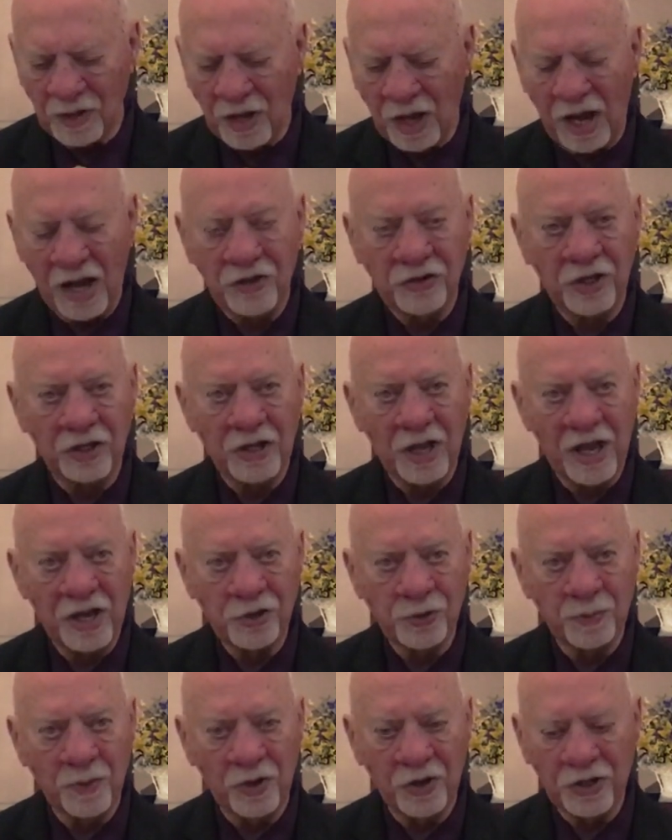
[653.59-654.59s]
Isaac
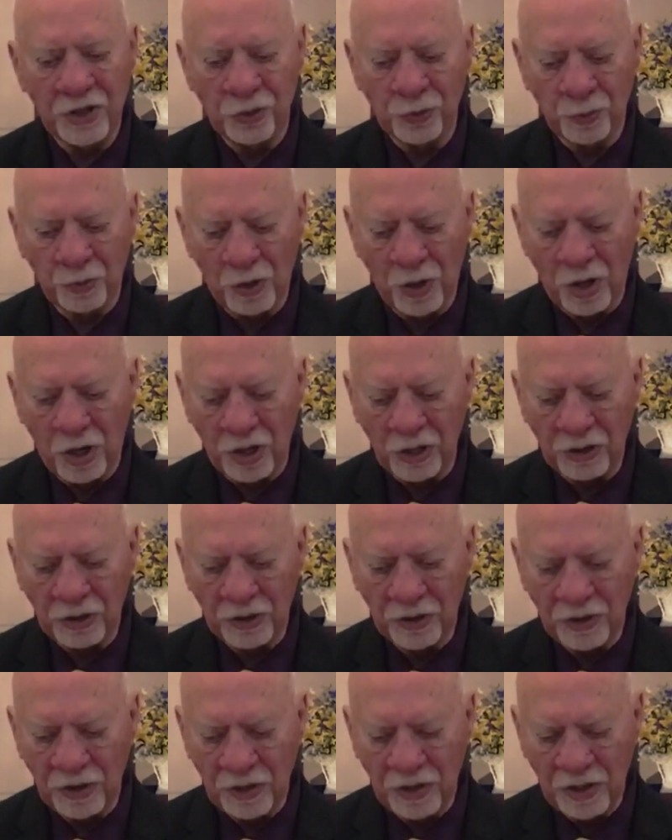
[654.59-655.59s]
Asimov is
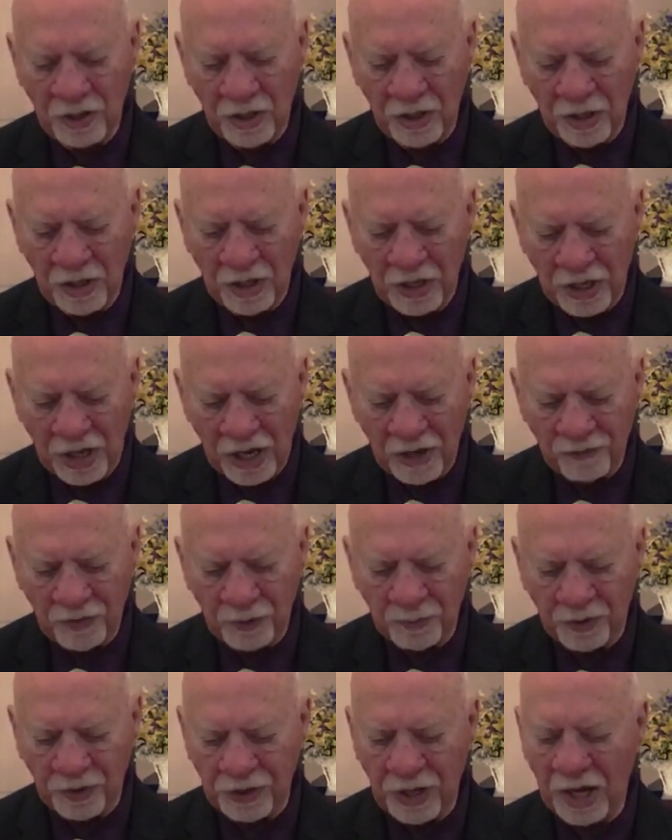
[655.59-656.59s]
wrong.
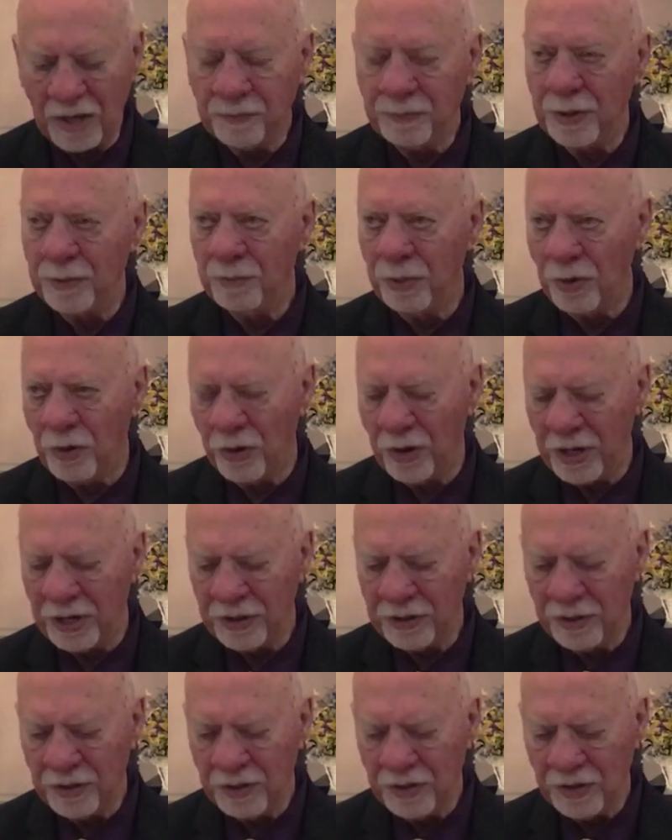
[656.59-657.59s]
Heaven will not be
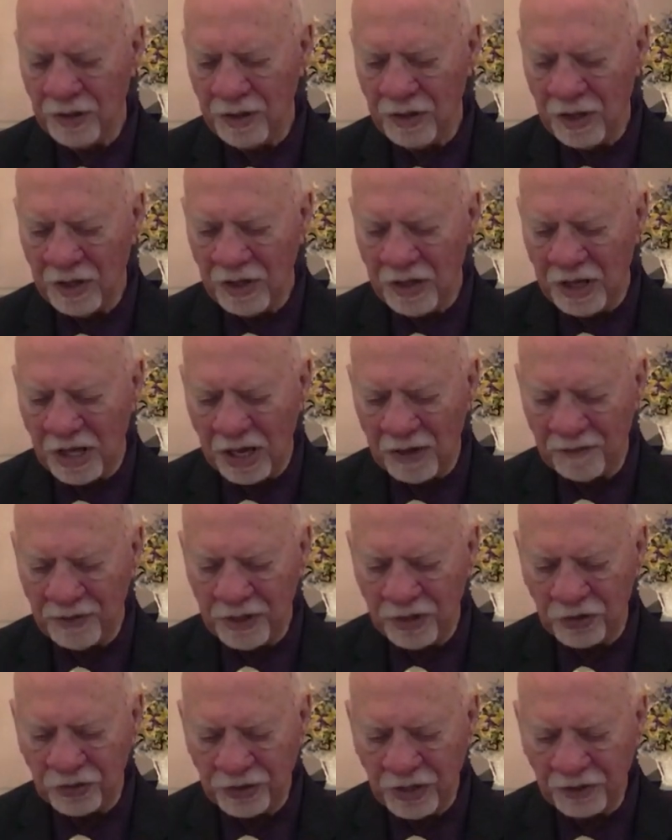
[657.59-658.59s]
boring. Heaven
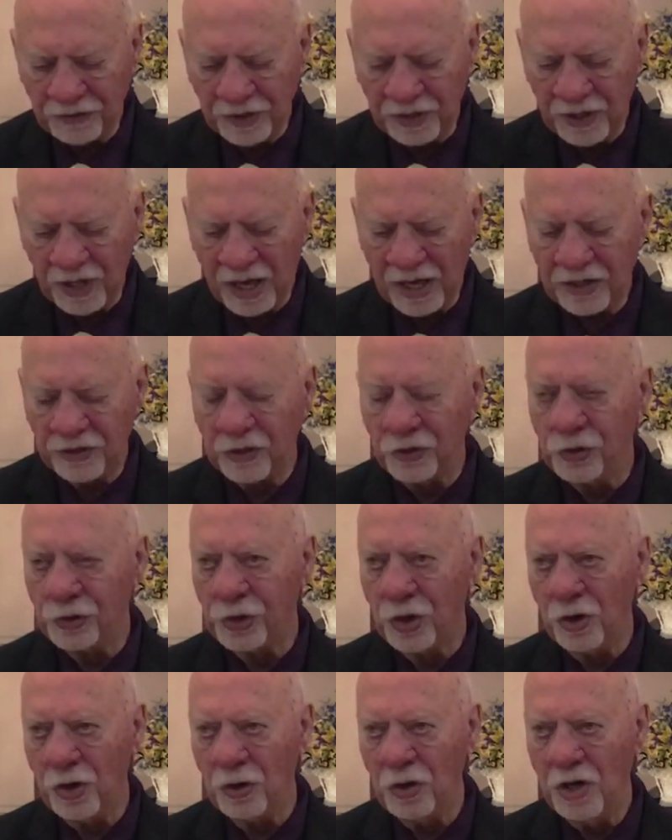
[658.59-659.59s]
is nothing like the
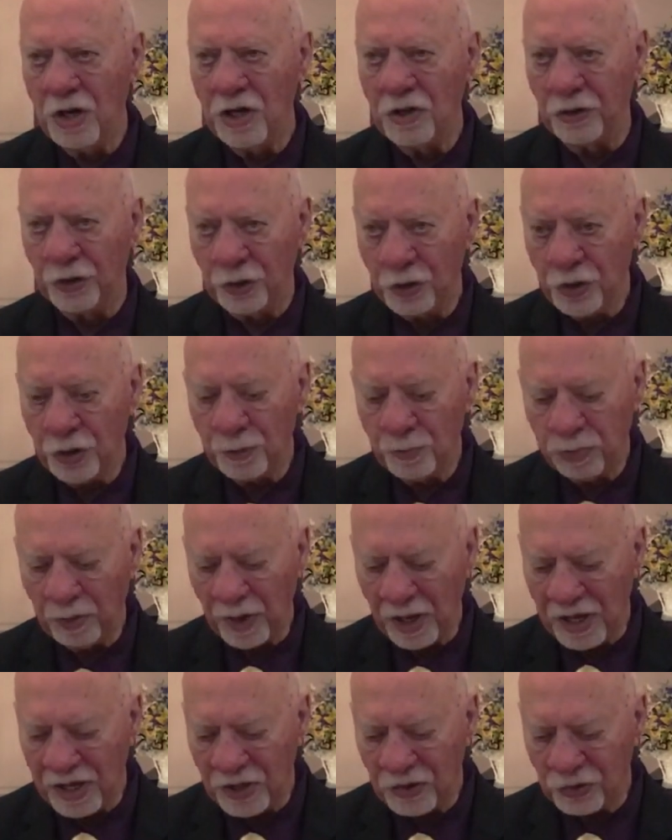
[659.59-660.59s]
show The Good
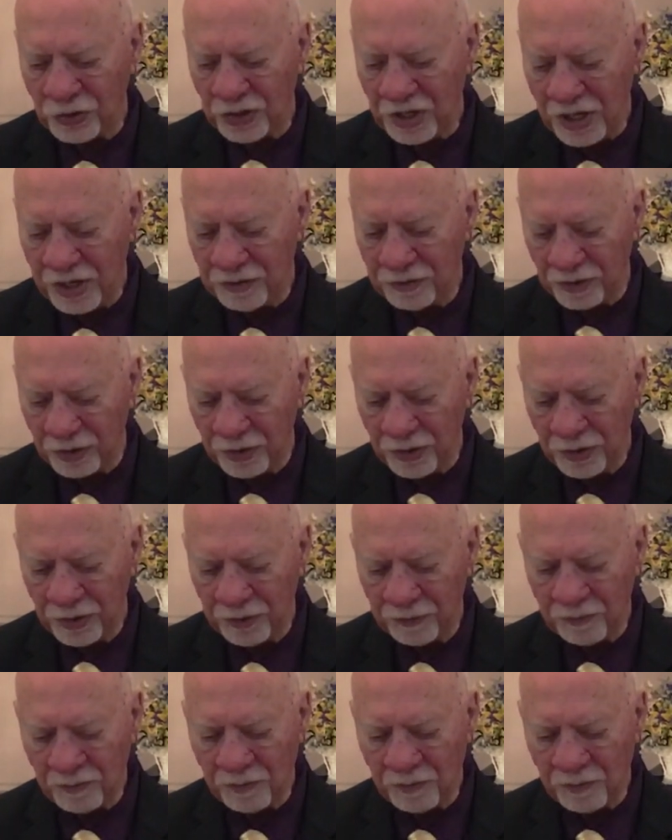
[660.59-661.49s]
Place either.